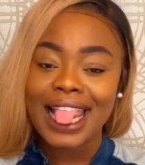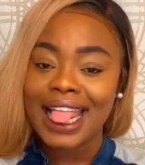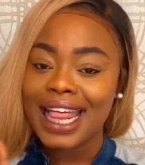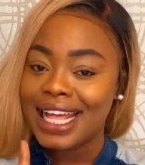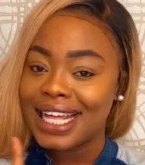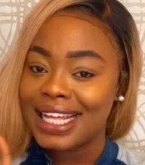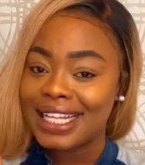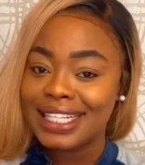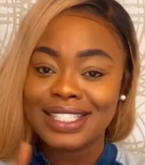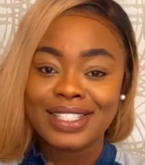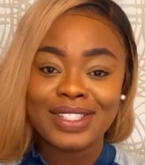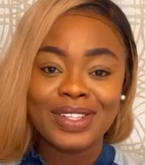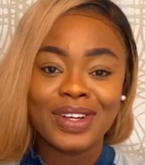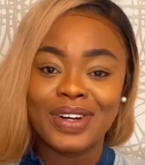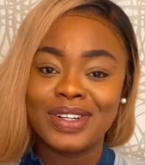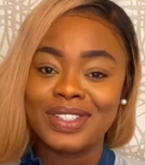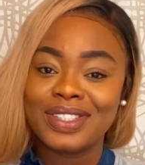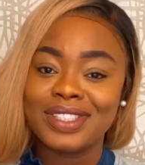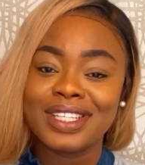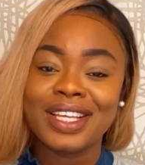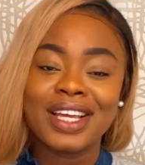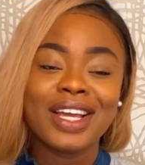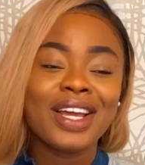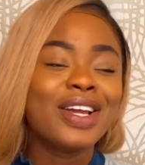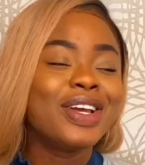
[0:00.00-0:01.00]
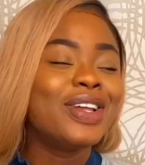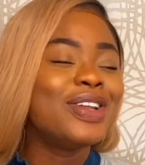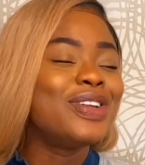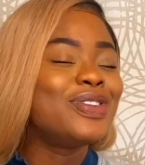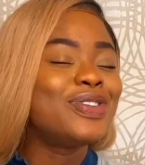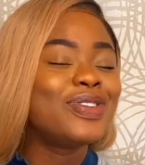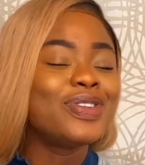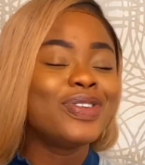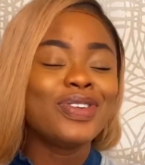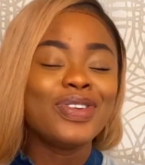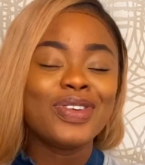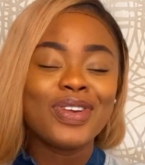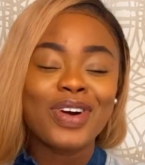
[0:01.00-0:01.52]
it's not.
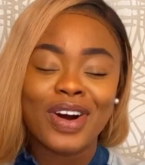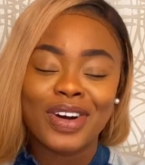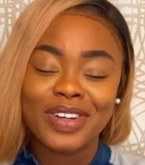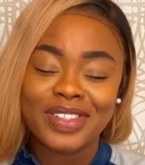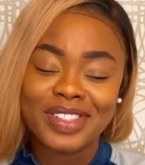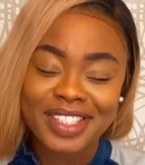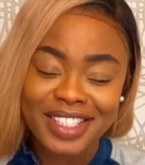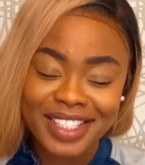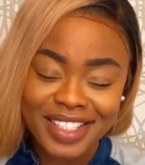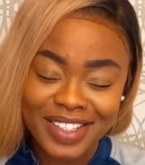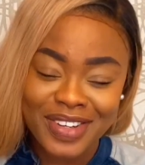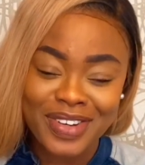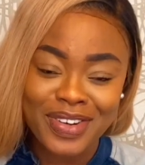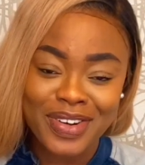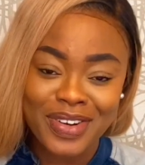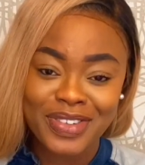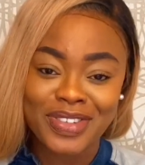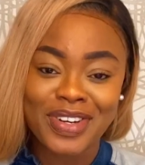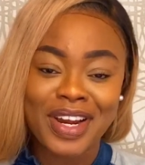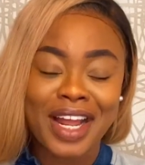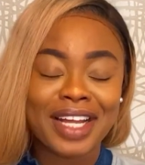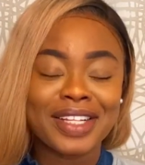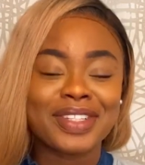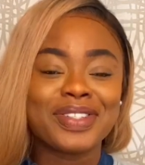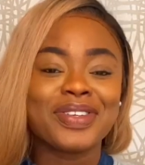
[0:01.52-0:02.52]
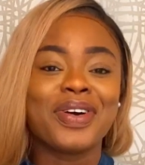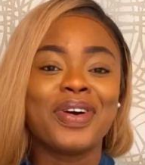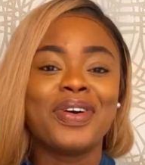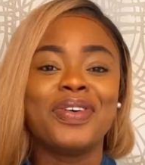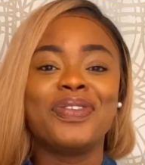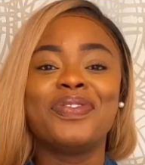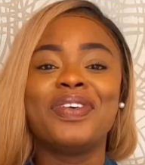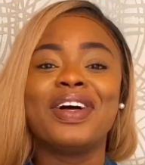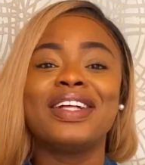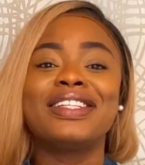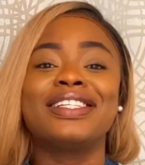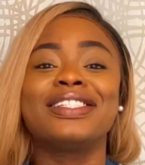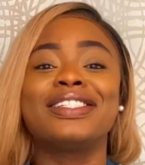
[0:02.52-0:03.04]
Do not try to
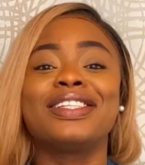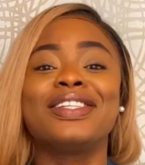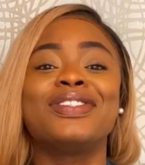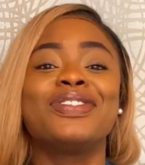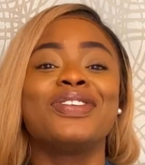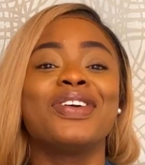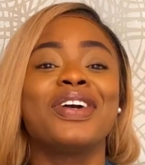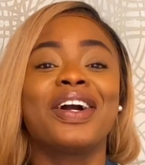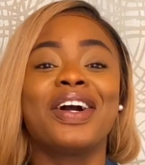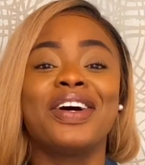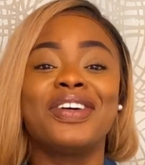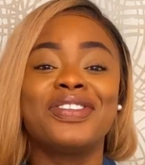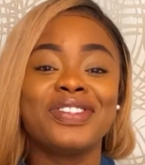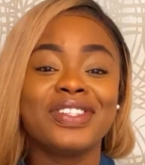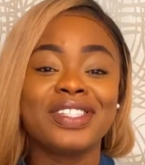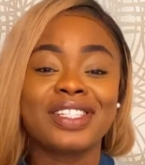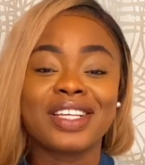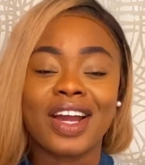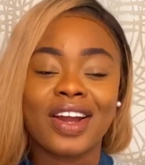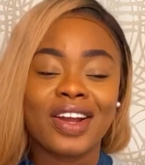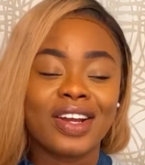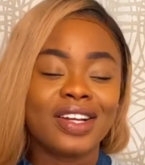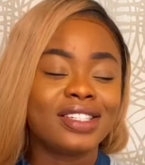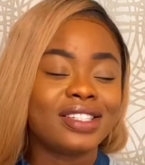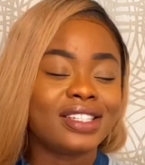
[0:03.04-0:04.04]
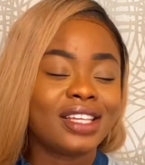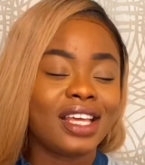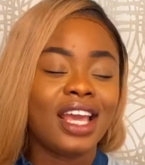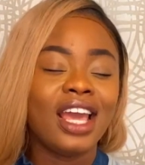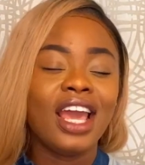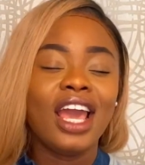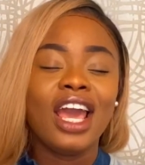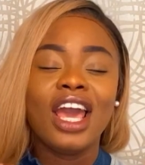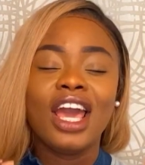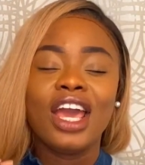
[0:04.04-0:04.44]
convert it into your country's currency.